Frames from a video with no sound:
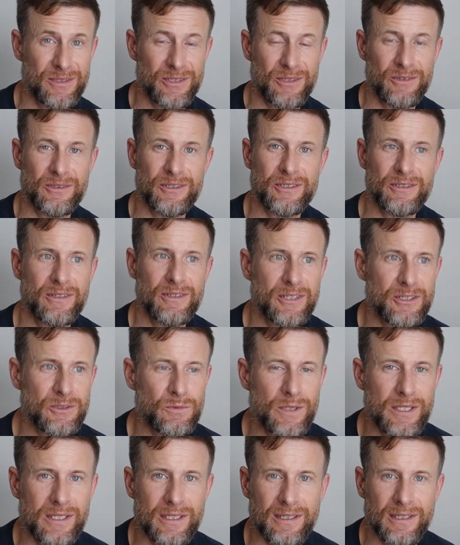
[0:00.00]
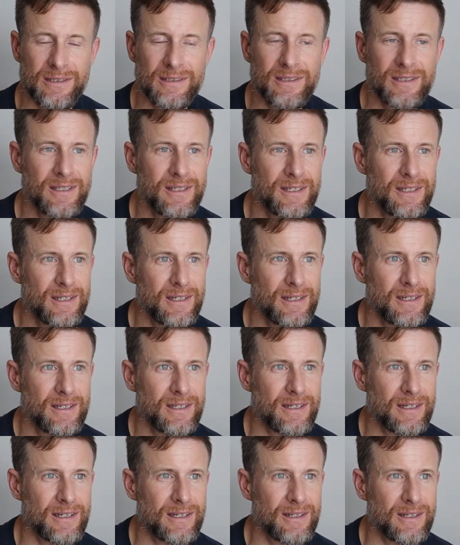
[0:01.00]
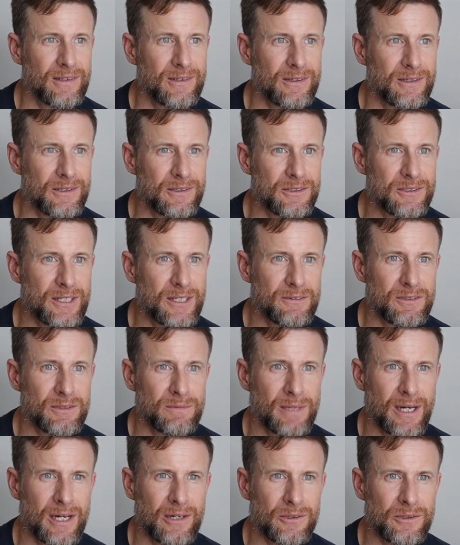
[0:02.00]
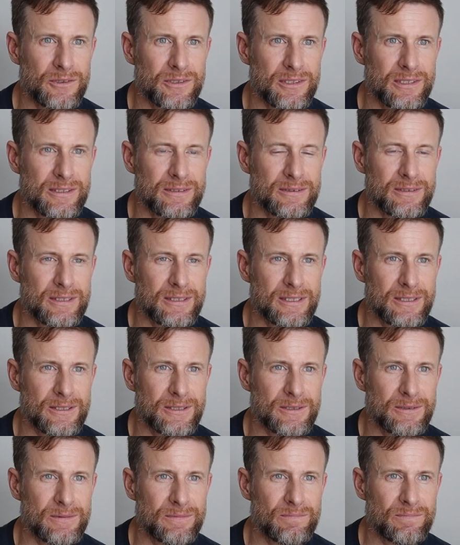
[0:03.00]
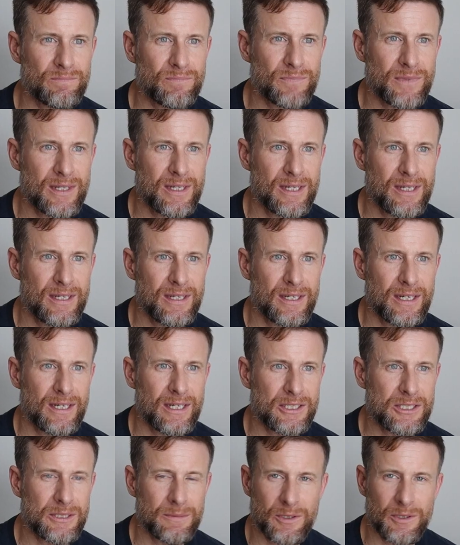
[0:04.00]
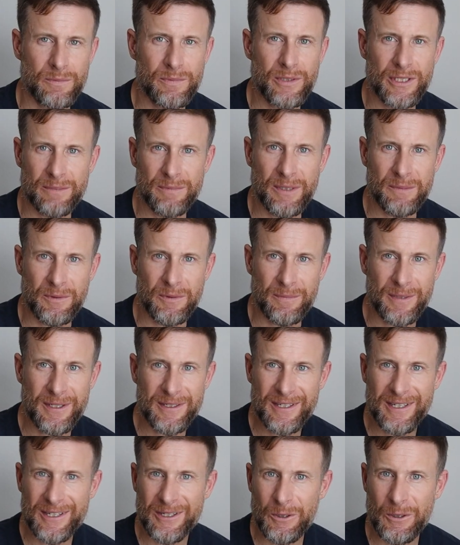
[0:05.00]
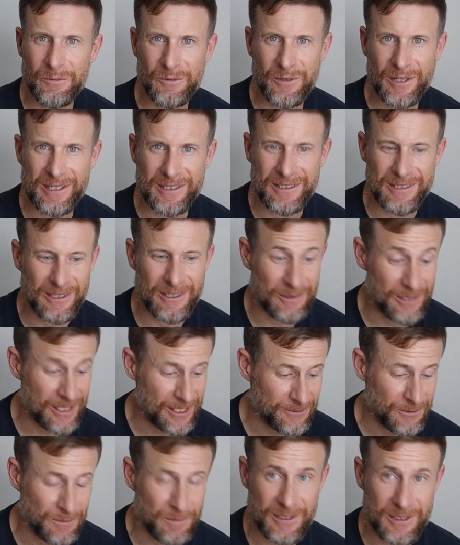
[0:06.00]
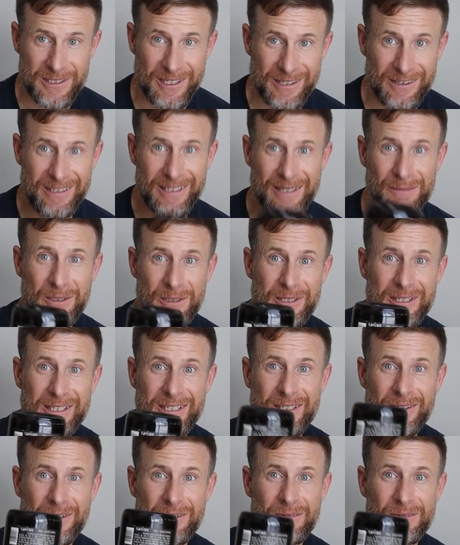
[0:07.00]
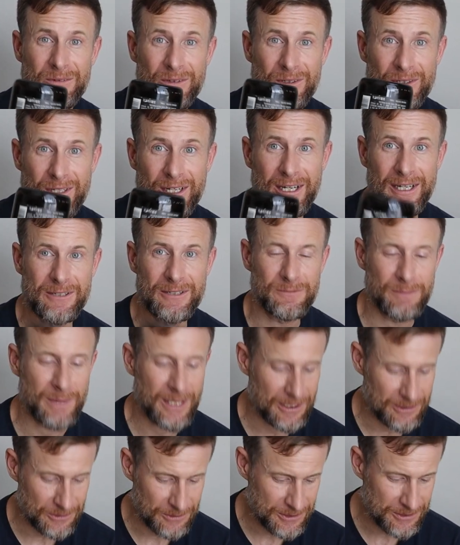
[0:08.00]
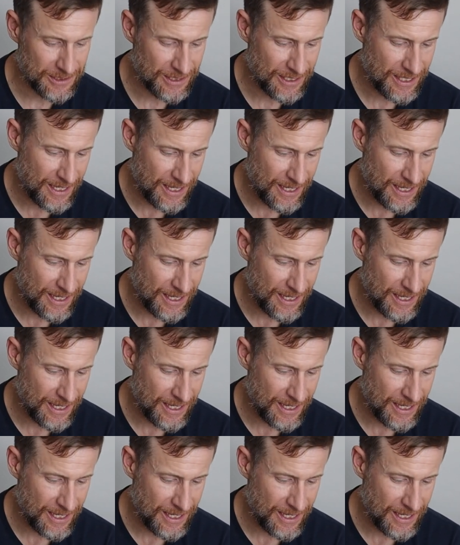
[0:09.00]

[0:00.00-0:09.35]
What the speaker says: So this weekend they're going to save some bottles, and I should be able to pick them up on Monday. Hopefully I can get a lot of them because I think I'm going to need a lot of bottles.